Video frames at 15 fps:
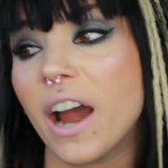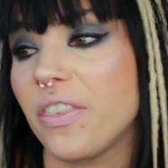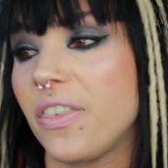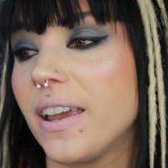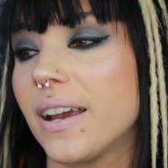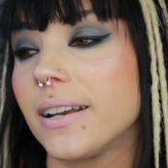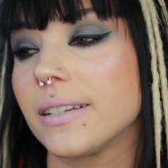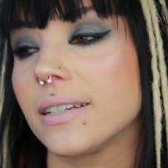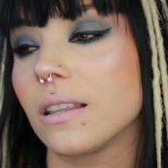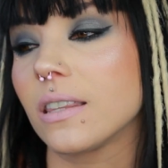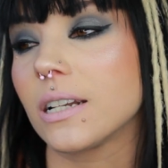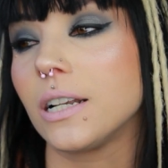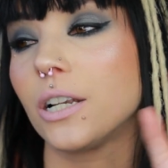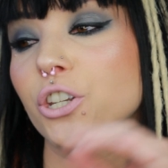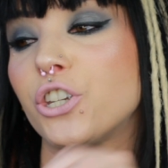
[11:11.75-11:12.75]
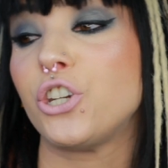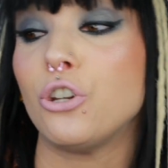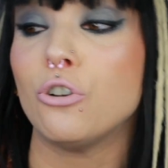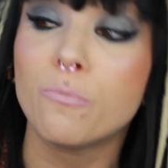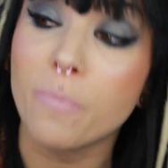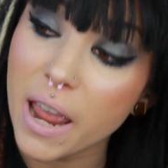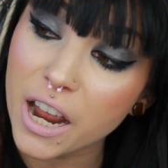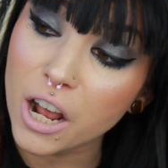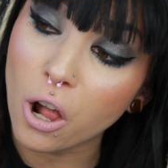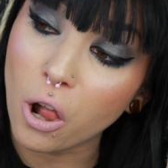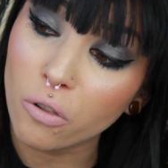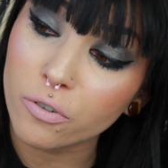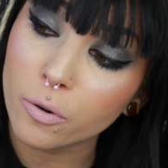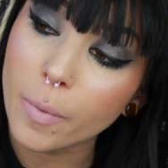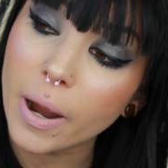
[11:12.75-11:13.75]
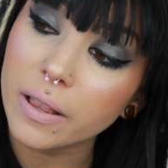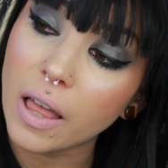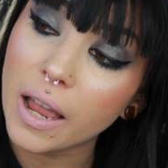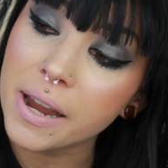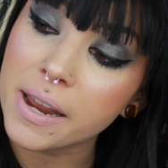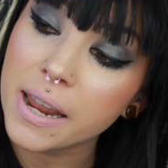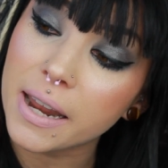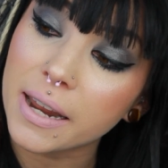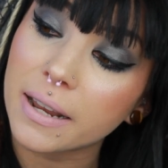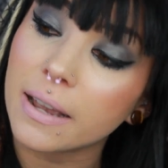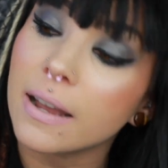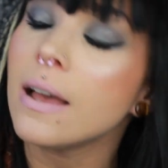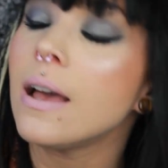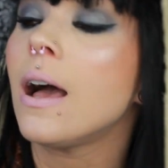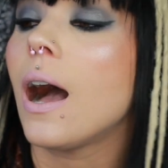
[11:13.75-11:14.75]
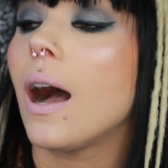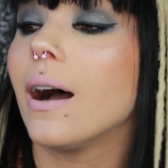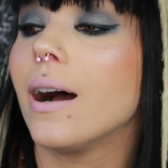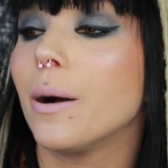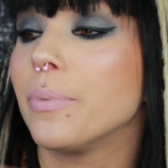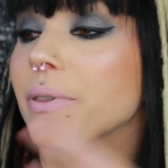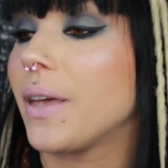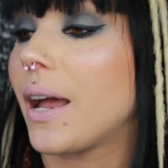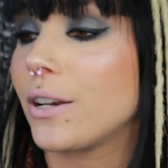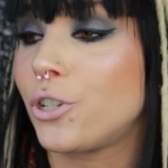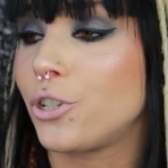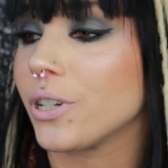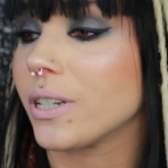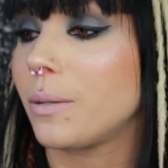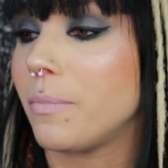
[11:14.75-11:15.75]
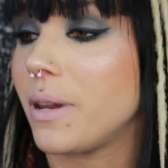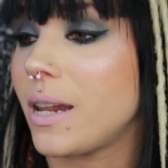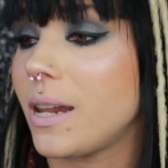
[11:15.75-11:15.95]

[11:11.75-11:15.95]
I think it is a little too pale for my liking, uh, but that's just